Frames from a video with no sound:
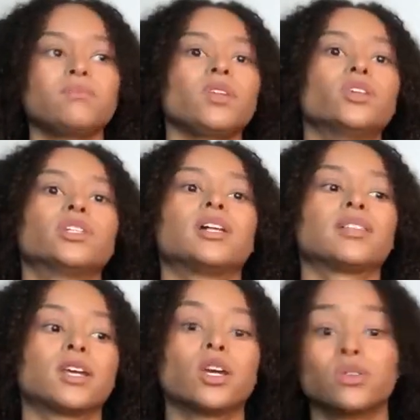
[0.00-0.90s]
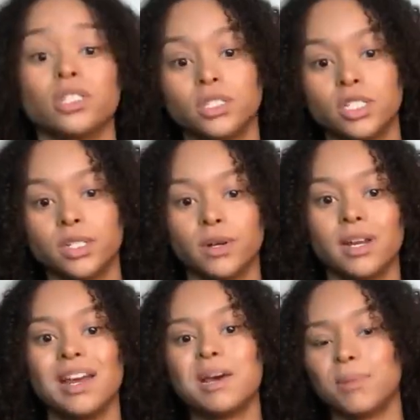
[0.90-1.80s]
There's a lot that goes into
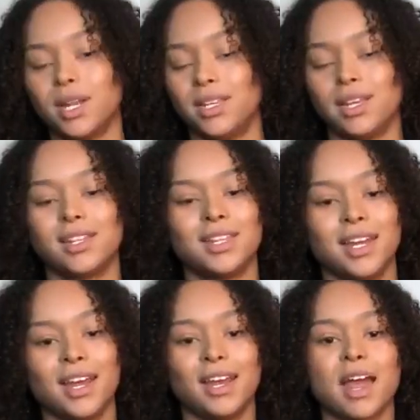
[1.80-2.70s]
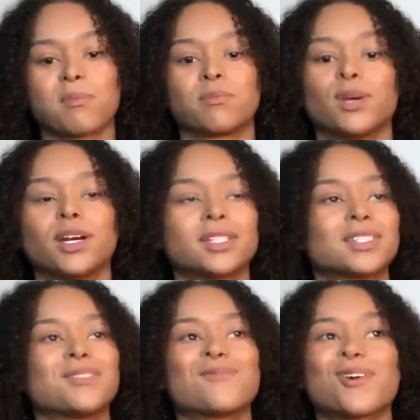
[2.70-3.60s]
it, but at the end of the day, Hyperbaric
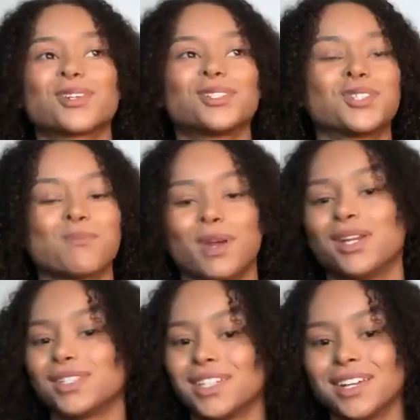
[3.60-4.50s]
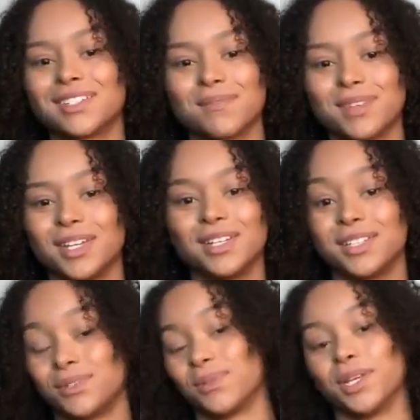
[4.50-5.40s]
works tremendously.
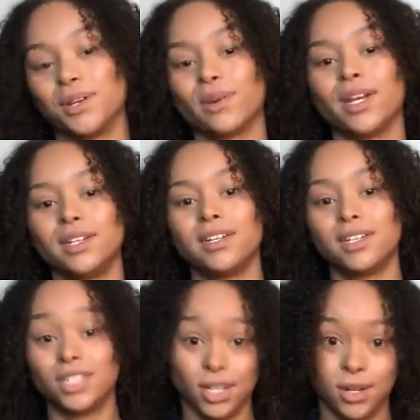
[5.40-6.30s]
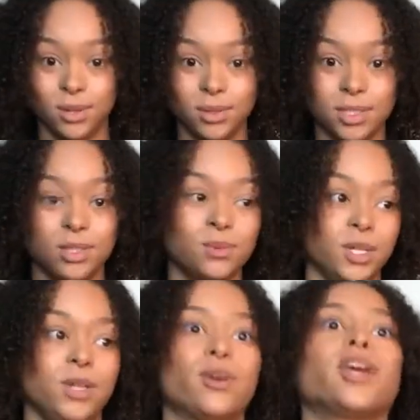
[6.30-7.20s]
It's really great to use. It's a
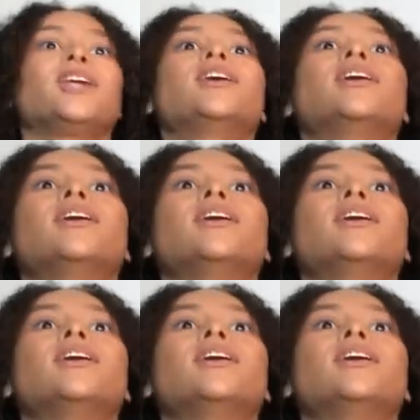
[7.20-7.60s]
really great